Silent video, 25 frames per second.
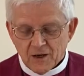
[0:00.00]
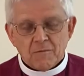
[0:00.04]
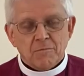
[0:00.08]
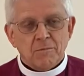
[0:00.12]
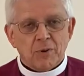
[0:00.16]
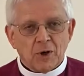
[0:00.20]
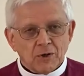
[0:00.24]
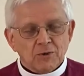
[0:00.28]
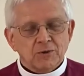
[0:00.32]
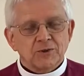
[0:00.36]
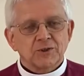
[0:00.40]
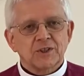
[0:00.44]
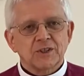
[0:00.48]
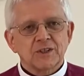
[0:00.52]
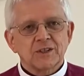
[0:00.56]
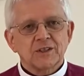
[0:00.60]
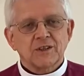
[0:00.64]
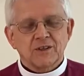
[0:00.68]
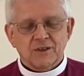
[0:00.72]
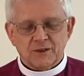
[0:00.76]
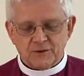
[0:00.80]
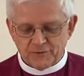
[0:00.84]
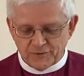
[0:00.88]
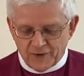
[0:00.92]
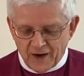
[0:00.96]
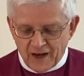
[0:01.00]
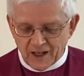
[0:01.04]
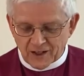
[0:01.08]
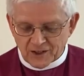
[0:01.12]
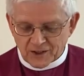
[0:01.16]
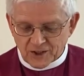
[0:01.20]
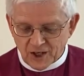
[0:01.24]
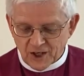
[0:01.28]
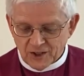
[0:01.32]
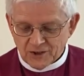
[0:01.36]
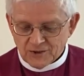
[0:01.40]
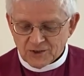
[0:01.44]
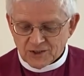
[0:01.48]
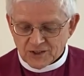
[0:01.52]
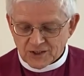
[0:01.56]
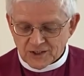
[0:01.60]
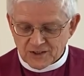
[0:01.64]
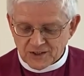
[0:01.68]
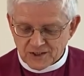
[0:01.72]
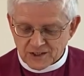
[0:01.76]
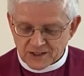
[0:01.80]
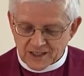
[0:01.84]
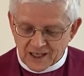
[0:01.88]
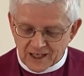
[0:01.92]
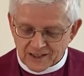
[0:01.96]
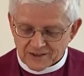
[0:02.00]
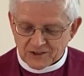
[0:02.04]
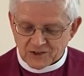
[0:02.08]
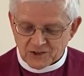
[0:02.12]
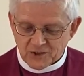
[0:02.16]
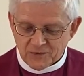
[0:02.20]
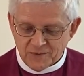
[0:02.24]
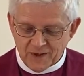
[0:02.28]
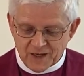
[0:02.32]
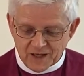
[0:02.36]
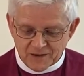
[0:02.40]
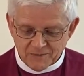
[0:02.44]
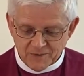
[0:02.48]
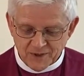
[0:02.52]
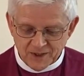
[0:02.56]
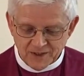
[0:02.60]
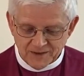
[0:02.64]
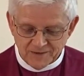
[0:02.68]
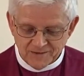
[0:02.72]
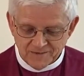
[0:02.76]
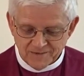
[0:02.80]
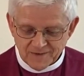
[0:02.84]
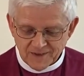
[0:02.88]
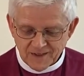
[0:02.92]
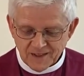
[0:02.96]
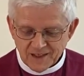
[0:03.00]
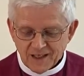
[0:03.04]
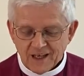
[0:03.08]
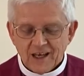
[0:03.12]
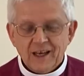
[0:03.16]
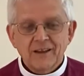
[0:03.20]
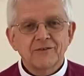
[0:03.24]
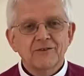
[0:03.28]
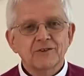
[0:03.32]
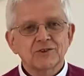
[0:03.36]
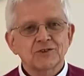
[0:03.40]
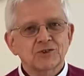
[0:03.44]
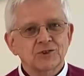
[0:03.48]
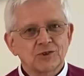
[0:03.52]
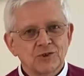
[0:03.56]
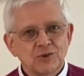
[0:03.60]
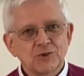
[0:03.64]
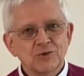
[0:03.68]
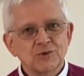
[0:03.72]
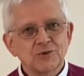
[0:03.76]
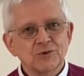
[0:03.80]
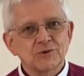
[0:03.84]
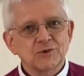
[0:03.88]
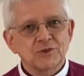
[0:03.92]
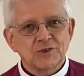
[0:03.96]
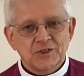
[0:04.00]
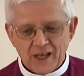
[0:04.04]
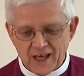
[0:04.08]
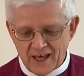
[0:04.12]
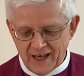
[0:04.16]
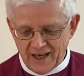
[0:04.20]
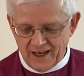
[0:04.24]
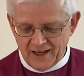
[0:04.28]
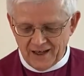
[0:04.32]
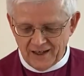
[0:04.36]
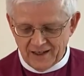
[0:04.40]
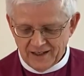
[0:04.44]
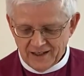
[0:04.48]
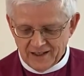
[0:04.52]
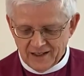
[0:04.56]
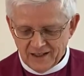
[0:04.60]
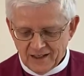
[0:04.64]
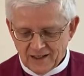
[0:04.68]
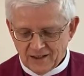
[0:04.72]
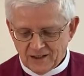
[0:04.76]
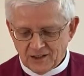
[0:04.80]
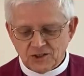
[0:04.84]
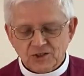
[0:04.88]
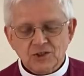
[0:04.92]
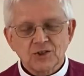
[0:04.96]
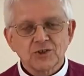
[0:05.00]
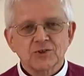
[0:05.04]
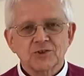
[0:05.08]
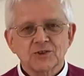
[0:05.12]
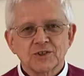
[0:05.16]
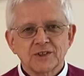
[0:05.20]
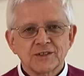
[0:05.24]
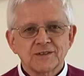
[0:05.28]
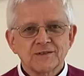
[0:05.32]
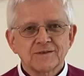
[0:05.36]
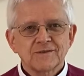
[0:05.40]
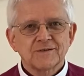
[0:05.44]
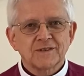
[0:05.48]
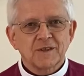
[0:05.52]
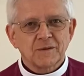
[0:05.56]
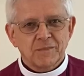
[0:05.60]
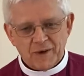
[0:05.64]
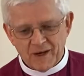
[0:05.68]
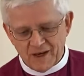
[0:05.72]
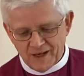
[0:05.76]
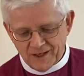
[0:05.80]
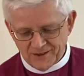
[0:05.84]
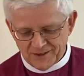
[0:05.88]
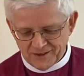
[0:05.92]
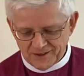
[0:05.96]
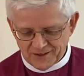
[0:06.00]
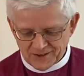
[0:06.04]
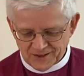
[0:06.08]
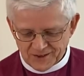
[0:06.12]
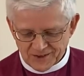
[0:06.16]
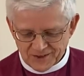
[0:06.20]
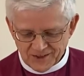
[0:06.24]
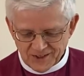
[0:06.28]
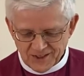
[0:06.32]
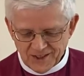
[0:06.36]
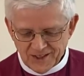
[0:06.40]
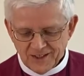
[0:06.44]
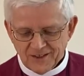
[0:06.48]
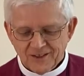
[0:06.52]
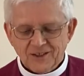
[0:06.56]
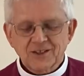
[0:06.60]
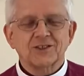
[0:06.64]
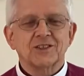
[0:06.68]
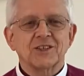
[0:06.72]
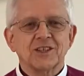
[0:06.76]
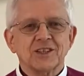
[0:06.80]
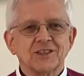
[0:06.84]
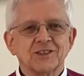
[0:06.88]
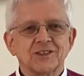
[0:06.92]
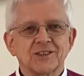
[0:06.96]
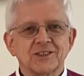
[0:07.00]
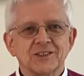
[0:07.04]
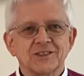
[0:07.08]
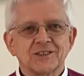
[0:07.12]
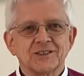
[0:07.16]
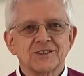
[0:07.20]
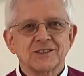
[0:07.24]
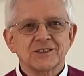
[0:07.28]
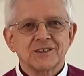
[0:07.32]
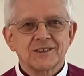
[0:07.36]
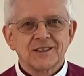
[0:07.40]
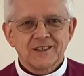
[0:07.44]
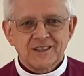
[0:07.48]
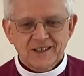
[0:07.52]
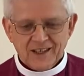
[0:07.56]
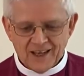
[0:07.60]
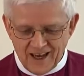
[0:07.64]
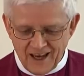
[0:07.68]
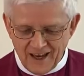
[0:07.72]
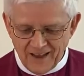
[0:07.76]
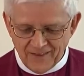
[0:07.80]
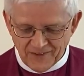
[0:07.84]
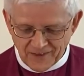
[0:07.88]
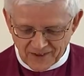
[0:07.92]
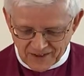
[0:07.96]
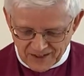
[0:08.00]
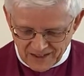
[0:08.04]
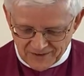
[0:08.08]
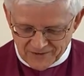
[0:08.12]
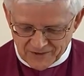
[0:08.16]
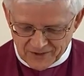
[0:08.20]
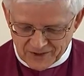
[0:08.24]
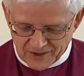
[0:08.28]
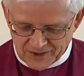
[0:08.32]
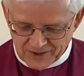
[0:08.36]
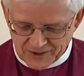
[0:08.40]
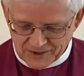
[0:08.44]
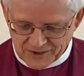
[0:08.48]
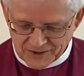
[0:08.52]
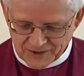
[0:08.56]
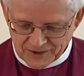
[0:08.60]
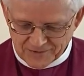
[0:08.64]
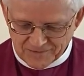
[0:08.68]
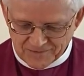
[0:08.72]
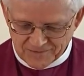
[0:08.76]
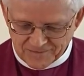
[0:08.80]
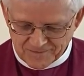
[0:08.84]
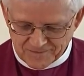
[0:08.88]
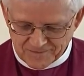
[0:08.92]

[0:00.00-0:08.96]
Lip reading: Poulton and the Fylde Coast in the Diocese of Blackburn and the schools there, the children, the parents, the teachers and the governors.